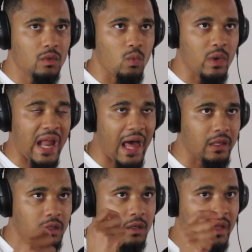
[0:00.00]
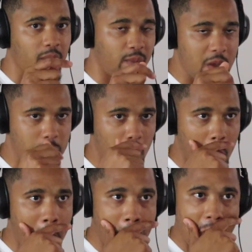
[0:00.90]
when I look at people,
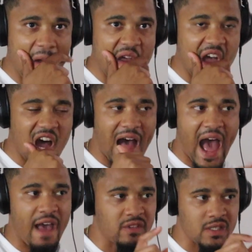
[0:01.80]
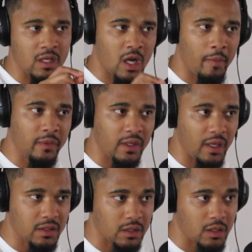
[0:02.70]
I have to see a couple
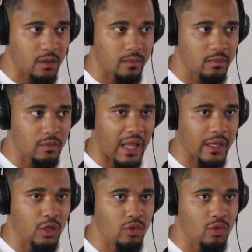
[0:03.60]
things in them. Like,